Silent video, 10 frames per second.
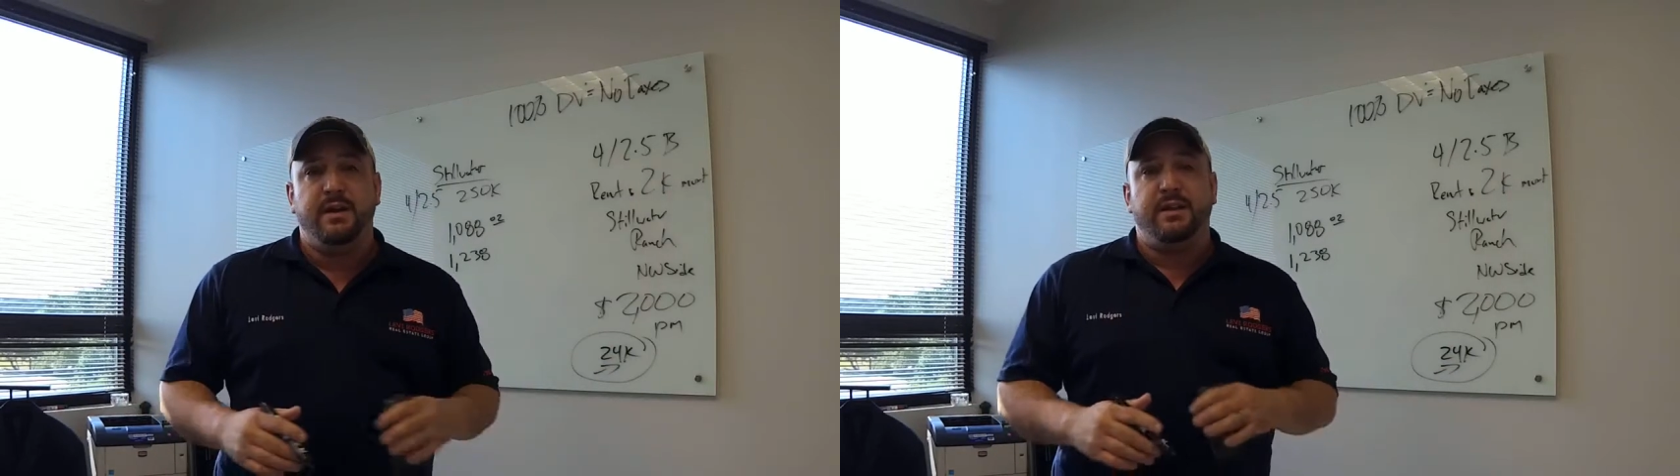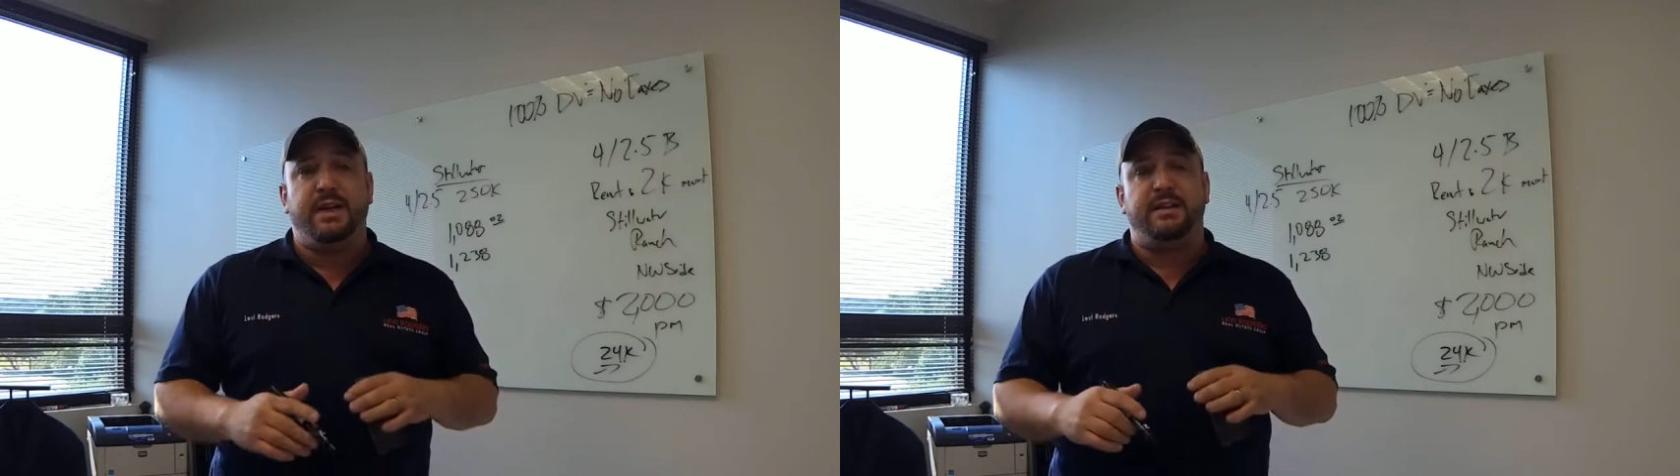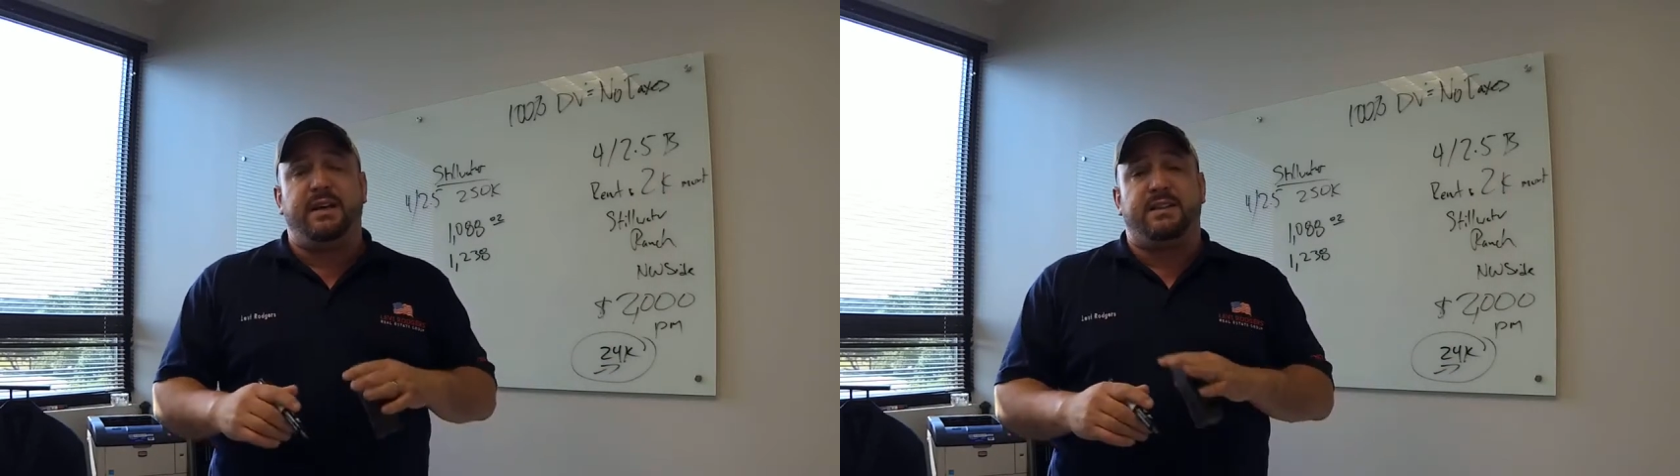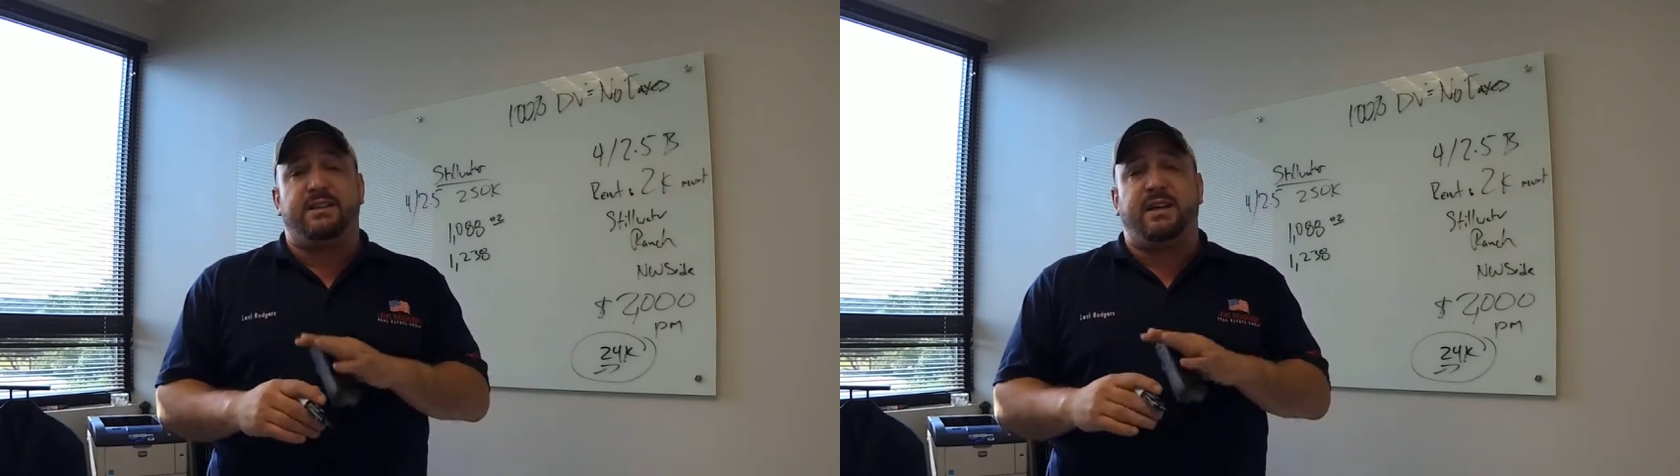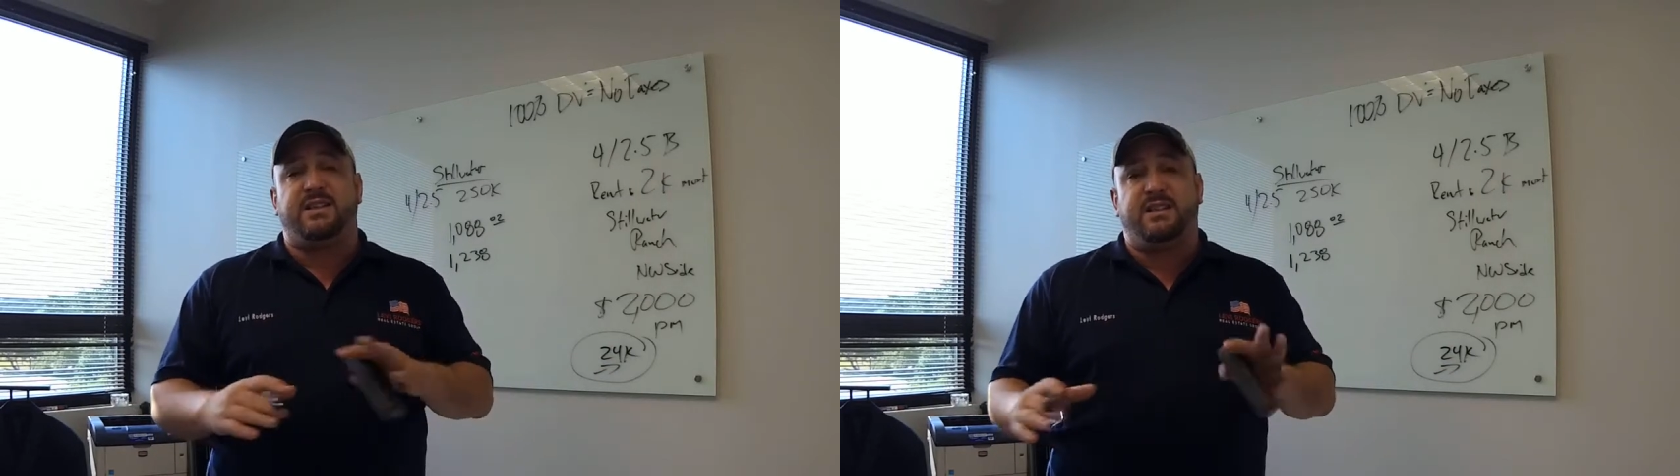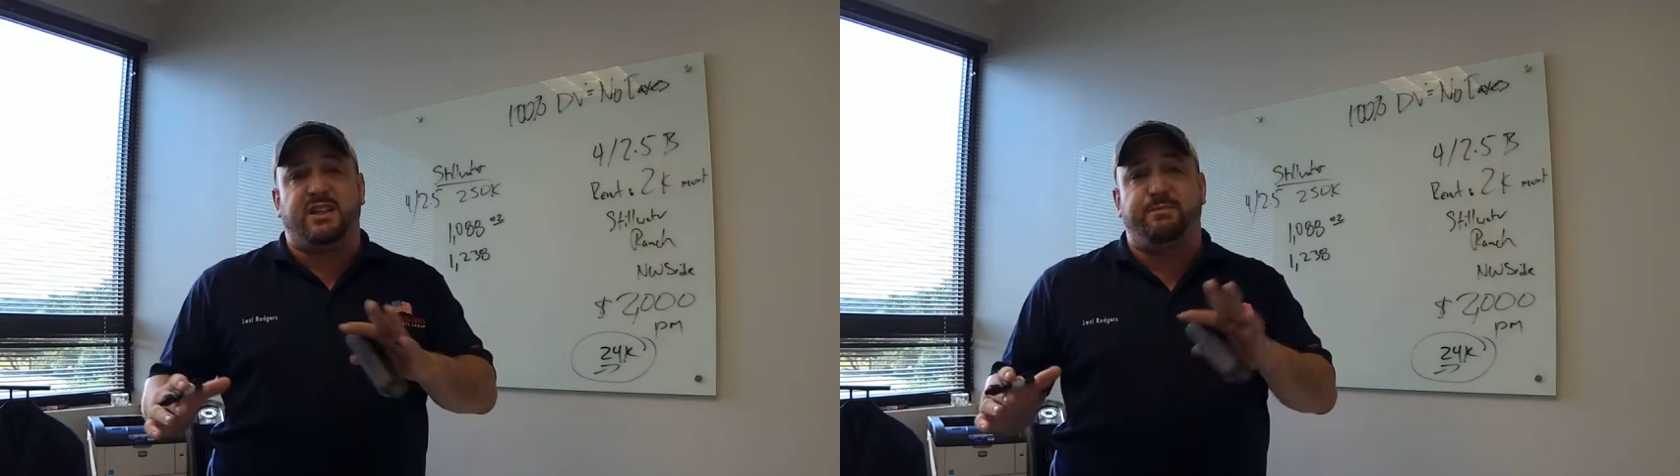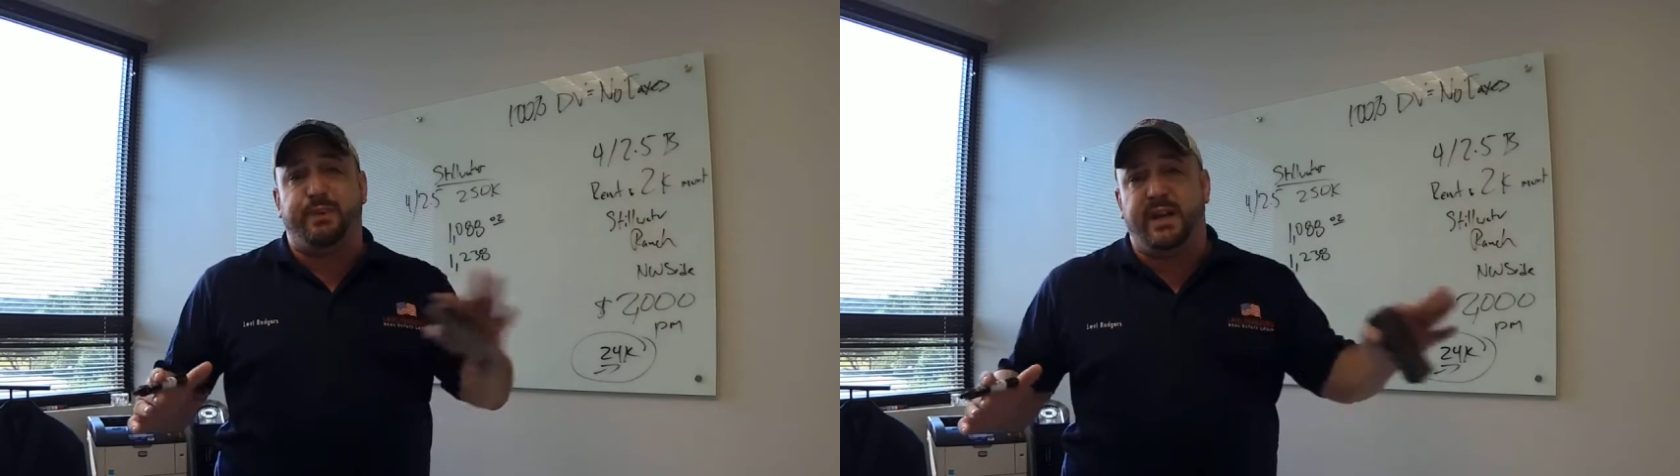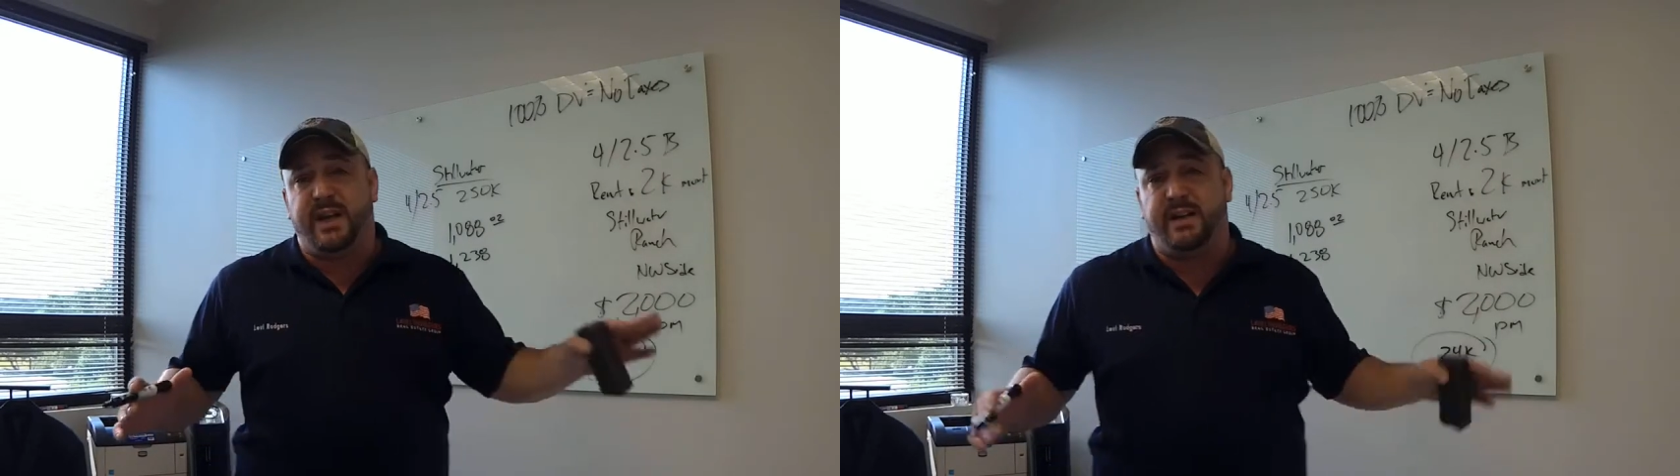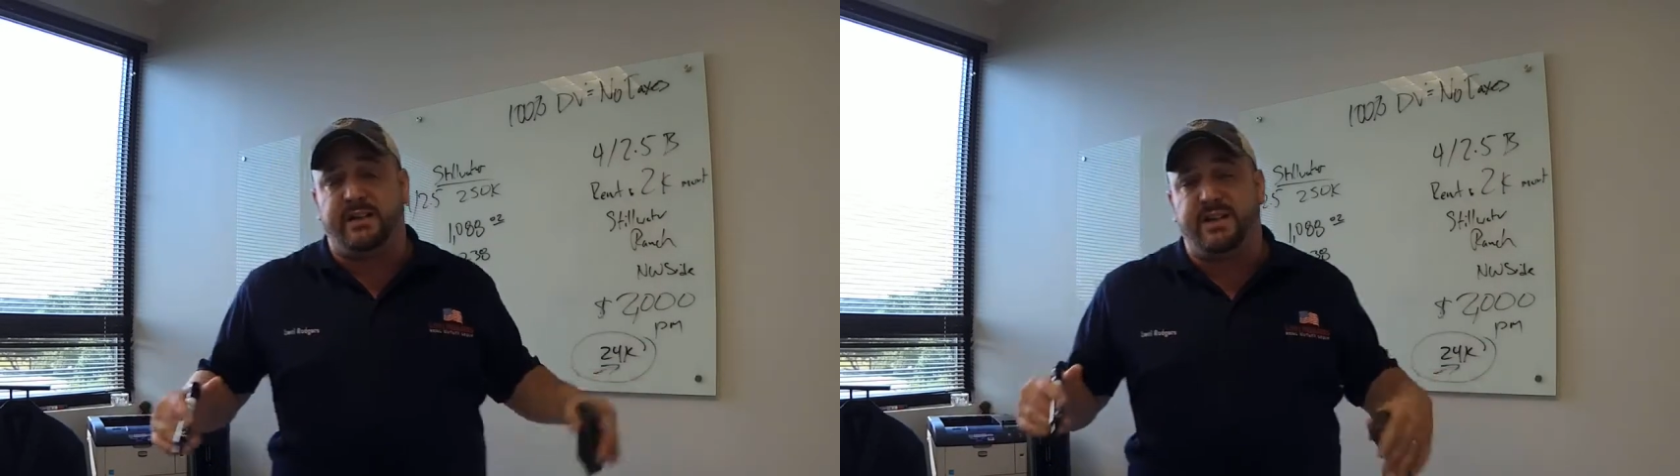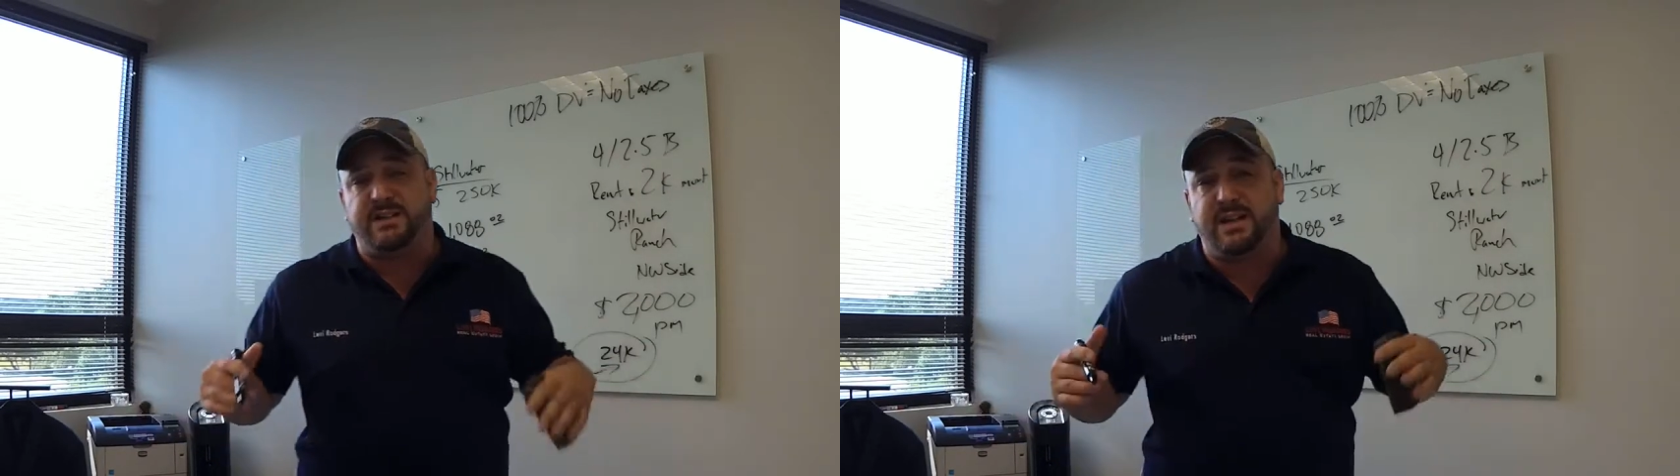That's
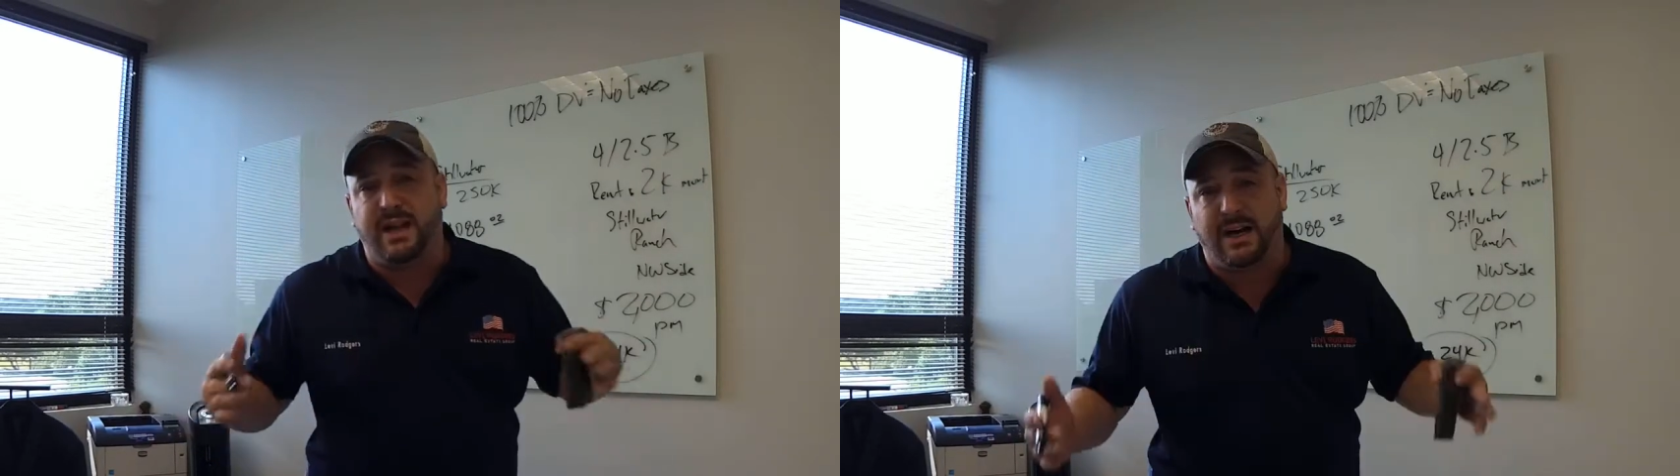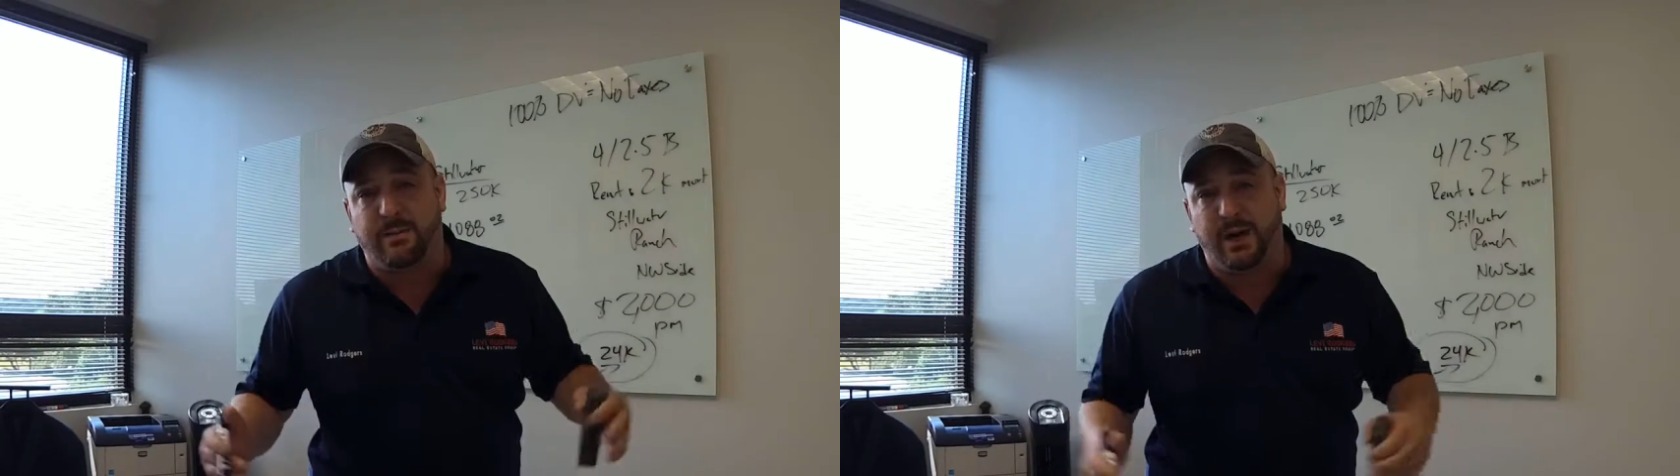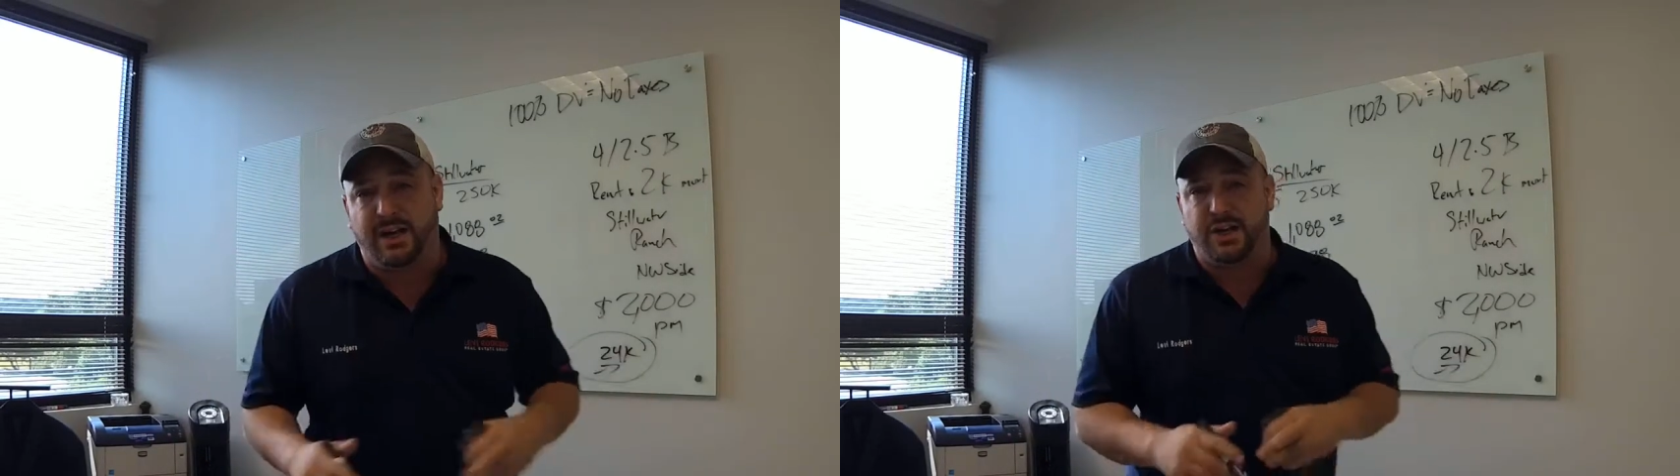bananas. That's a lot of money.